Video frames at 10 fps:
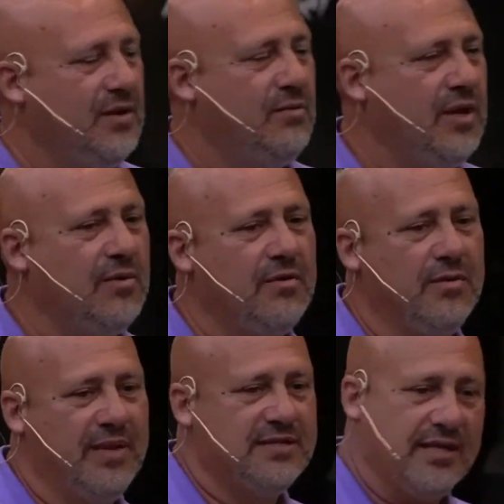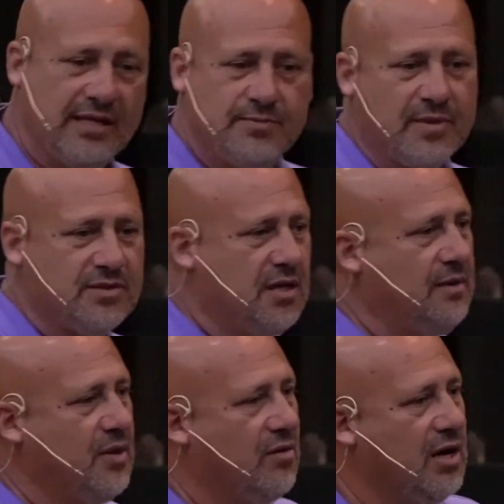we were able to bless them. This person doesn't even
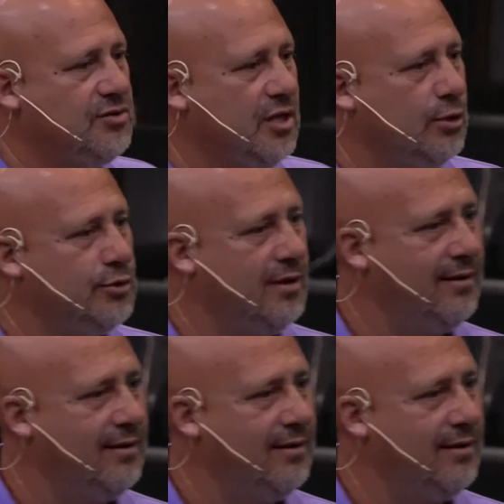go to our church.